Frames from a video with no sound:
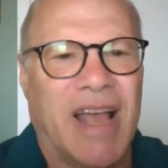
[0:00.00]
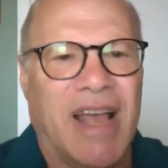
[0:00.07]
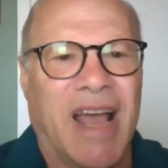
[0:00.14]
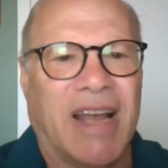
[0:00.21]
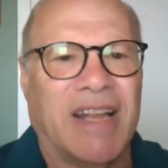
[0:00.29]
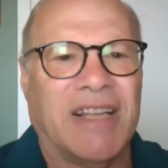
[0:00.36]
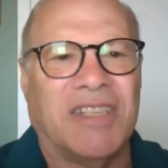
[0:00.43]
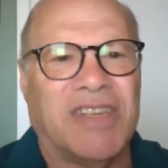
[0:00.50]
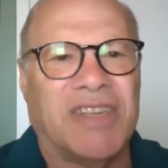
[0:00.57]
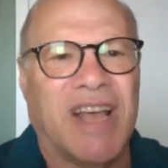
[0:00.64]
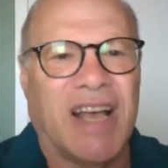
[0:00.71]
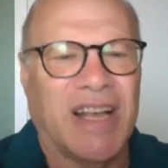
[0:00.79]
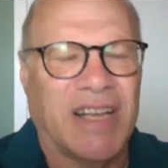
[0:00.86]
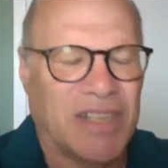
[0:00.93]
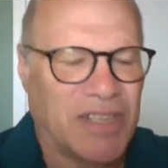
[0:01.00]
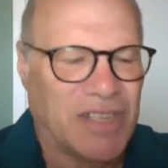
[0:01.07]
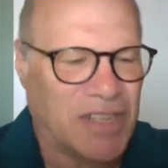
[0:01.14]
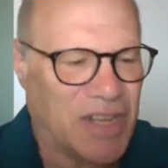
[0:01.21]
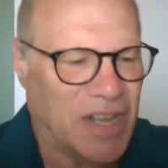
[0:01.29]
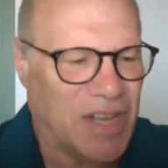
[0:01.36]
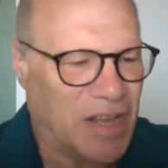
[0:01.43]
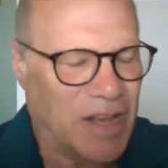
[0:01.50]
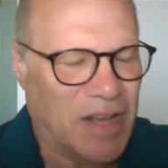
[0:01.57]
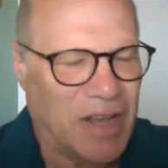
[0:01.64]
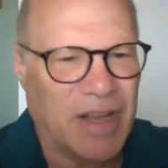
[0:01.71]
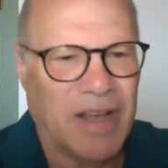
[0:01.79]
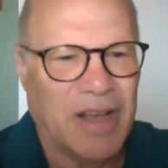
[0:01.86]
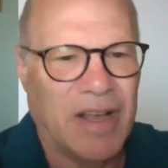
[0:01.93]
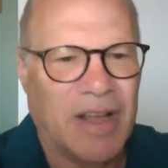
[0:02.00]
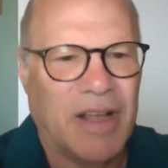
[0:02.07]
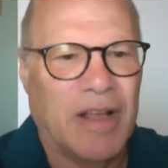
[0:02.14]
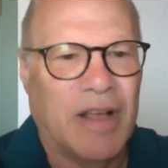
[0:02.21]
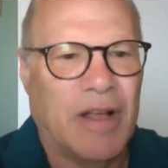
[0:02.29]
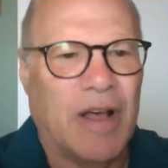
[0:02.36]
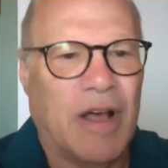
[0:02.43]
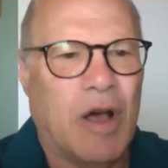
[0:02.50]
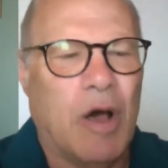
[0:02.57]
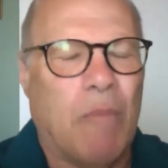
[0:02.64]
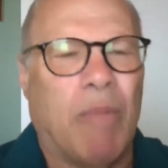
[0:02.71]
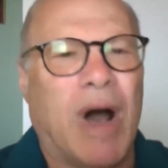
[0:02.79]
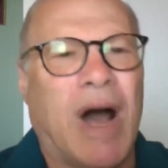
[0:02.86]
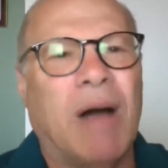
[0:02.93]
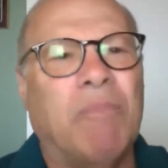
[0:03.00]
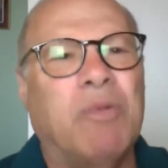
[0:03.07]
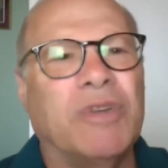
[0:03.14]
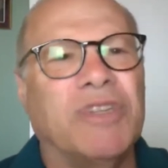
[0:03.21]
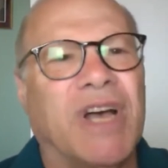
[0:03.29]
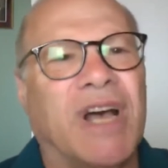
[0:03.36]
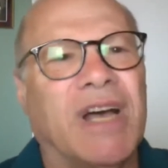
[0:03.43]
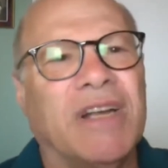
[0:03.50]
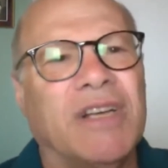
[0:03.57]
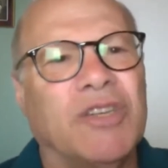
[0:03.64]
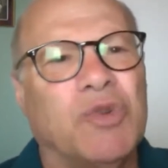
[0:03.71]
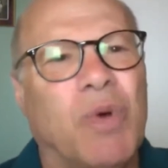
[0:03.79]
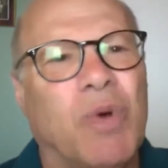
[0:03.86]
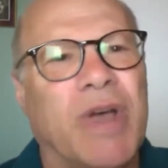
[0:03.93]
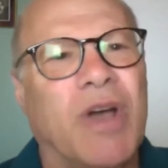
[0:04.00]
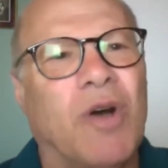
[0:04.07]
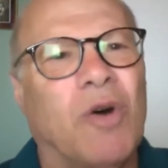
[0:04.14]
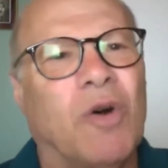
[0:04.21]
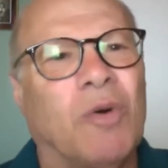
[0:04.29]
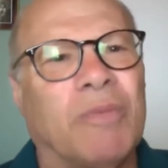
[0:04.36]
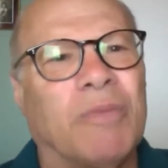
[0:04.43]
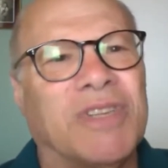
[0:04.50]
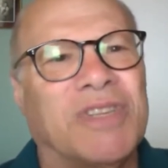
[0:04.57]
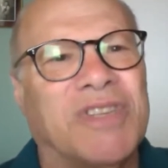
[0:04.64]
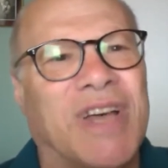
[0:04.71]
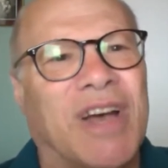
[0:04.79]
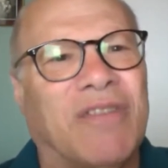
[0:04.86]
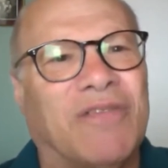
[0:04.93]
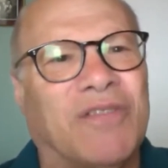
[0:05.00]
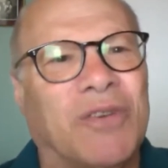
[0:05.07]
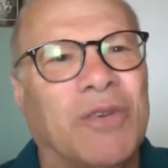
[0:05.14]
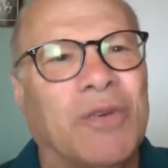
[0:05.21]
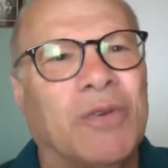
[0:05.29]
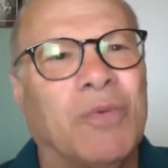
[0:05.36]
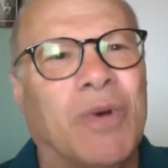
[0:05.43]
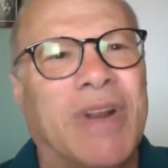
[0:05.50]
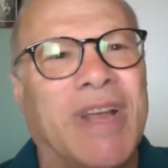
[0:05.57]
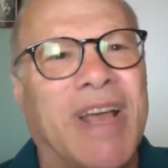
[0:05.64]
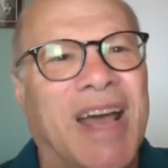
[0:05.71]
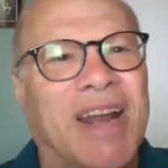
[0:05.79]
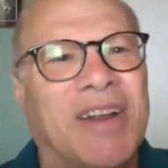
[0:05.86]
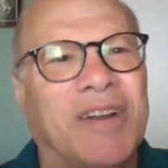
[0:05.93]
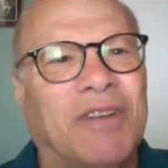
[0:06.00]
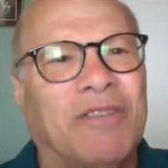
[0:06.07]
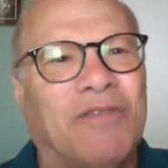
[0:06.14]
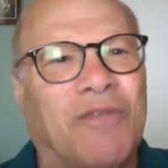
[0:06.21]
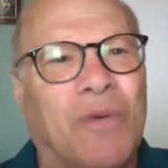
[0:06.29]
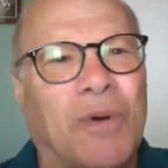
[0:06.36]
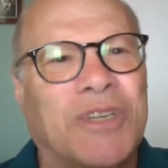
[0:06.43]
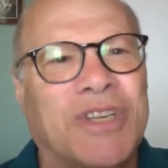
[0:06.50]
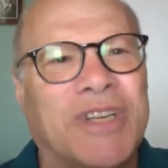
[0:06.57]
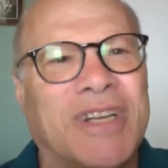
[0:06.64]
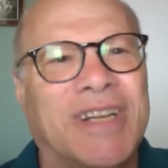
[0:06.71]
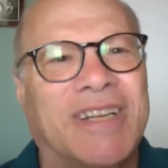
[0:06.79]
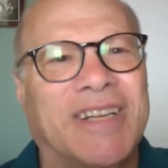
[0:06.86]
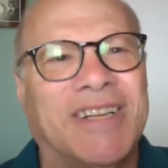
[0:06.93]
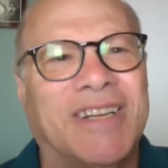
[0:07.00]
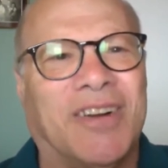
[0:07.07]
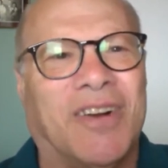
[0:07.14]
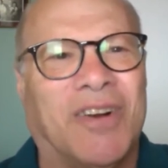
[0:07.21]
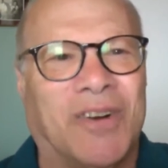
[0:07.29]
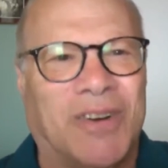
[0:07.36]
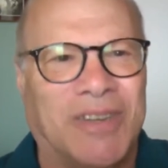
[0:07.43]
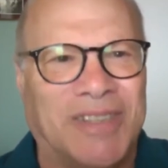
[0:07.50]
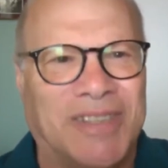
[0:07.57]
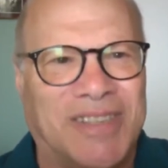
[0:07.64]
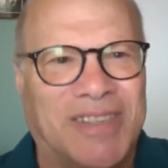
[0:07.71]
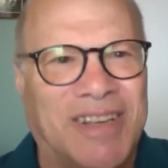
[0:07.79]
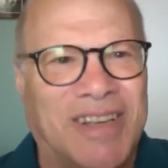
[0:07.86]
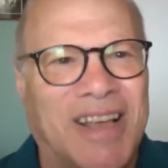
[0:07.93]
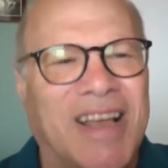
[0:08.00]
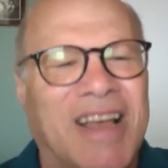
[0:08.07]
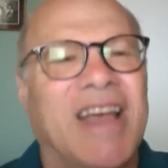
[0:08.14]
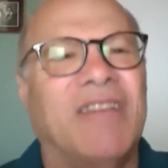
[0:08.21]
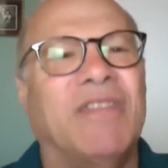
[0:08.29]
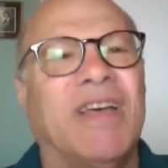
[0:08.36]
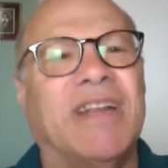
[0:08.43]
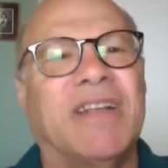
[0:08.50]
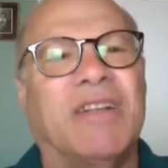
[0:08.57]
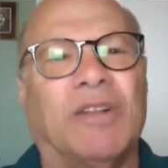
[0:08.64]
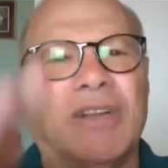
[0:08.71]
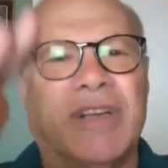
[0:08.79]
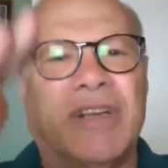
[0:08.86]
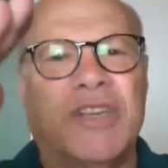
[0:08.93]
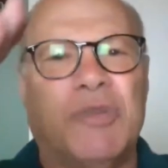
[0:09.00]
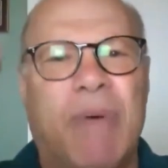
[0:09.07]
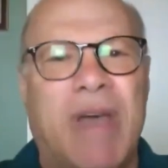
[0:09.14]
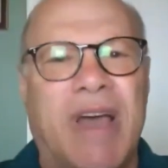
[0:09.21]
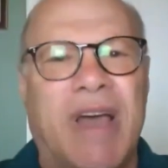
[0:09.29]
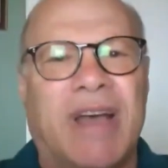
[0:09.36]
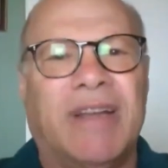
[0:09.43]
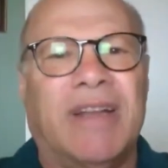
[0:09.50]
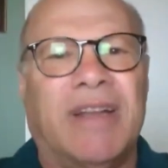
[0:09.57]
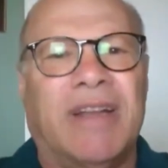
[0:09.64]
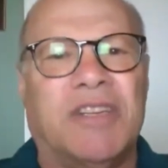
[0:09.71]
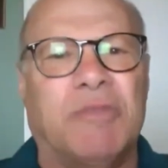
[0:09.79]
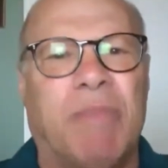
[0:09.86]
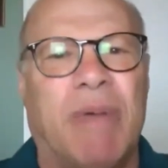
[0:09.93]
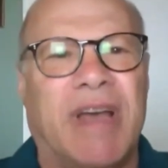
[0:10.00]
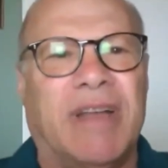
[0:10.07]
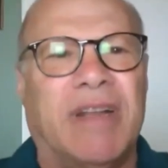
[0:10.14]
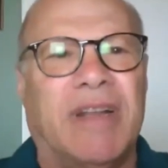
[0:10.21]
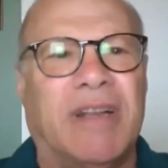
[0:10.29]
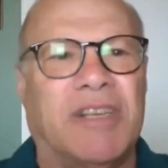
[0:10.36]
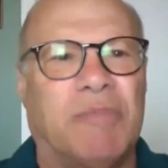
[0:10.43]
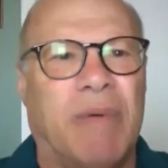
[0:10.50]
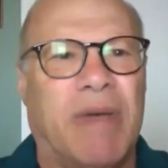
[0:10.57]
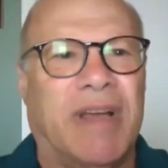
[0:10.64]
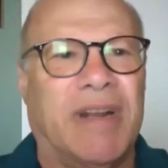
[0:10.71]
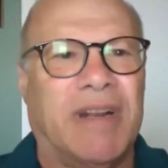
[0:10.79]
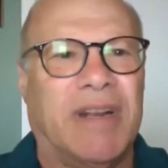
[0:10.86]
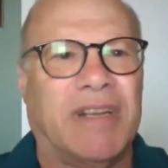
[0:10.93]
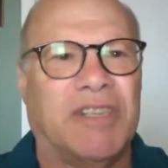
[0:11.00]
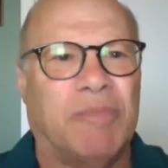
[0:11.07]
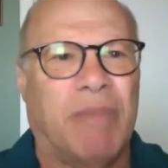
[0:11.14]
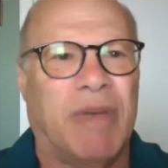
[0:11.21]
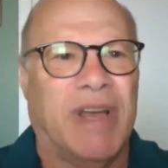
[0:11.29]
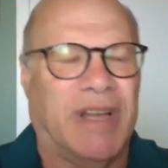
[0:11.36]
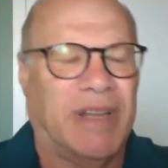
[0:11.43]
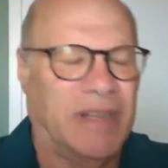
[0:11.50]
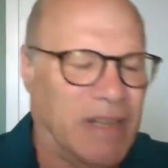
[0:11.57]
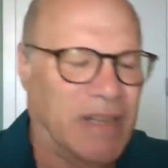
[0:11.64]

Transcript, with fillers: And it says, Bob was on his way home this afternoon when he had an unfortunate occurrence. And then it'll expand and expand and expand and expand.